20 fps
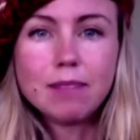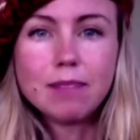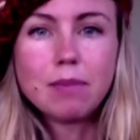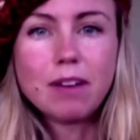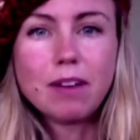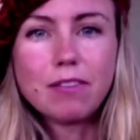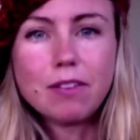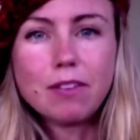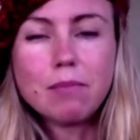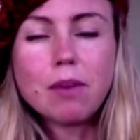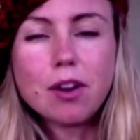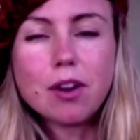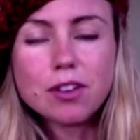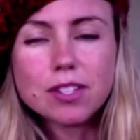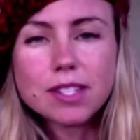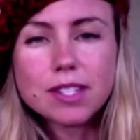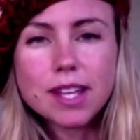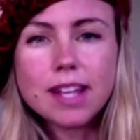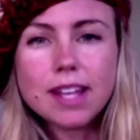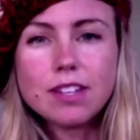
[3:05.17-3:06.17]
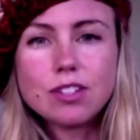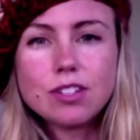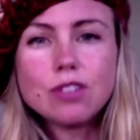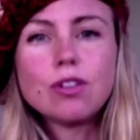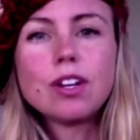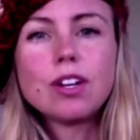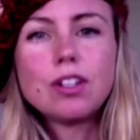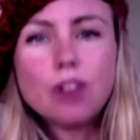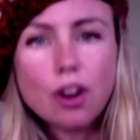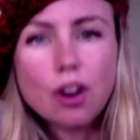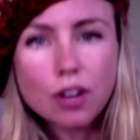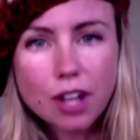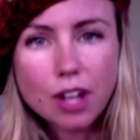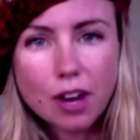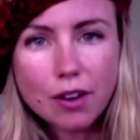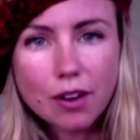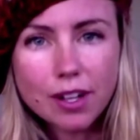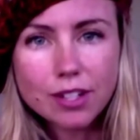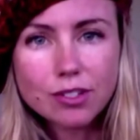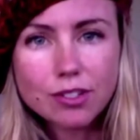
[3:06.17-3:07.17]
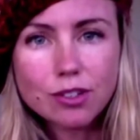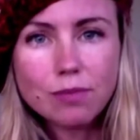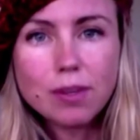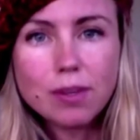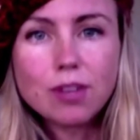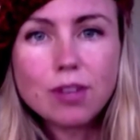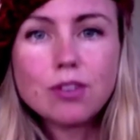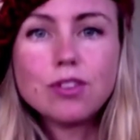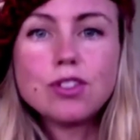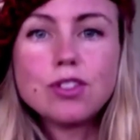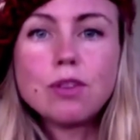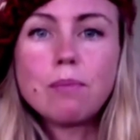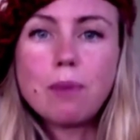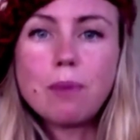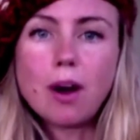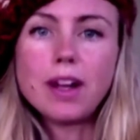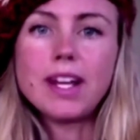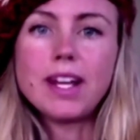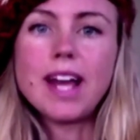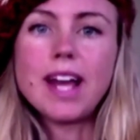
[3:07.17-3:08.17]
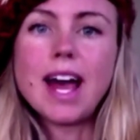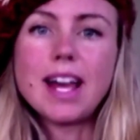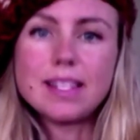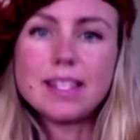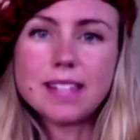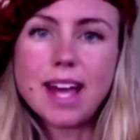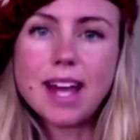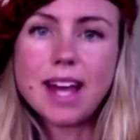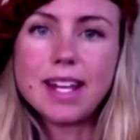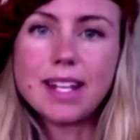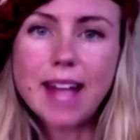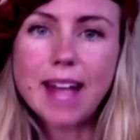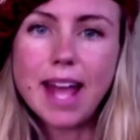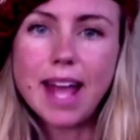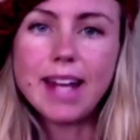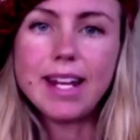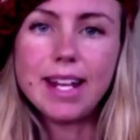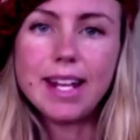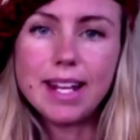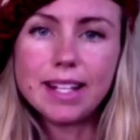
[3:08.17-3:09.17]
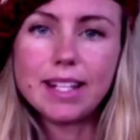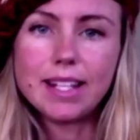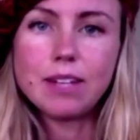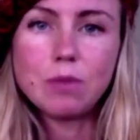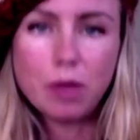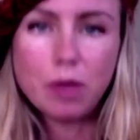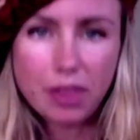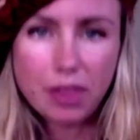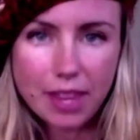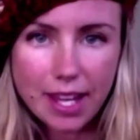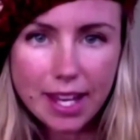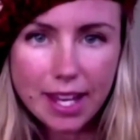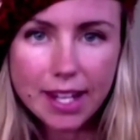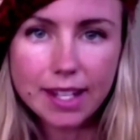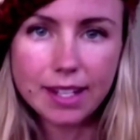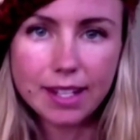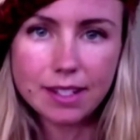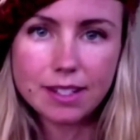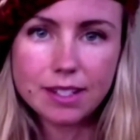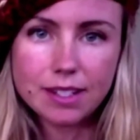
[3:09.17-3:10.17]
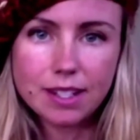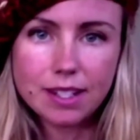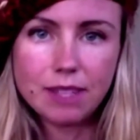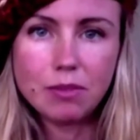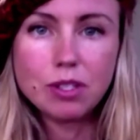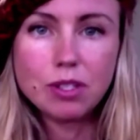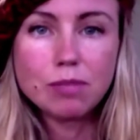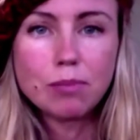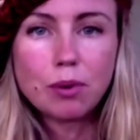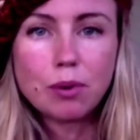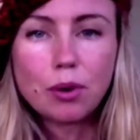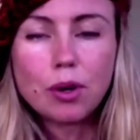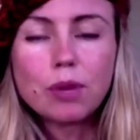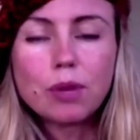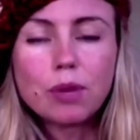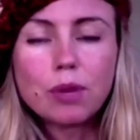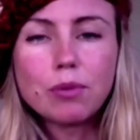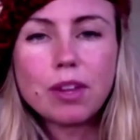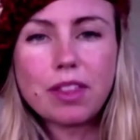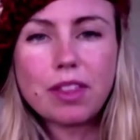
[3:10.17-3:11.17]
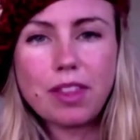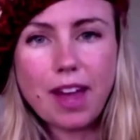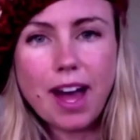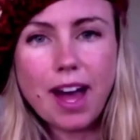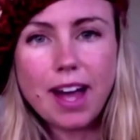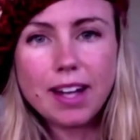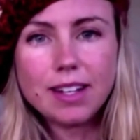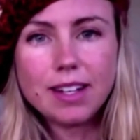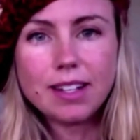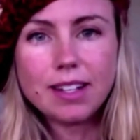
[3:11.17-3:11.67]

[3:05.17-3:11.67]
But for most things, you are not going to, because your body has that innate healing within it. It was born with that.